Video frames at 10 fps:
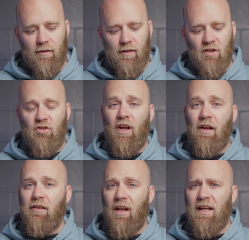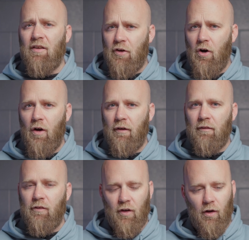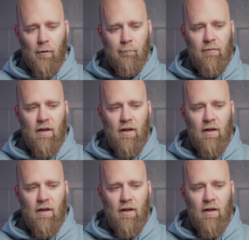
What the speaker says: the shutter delay is gone, so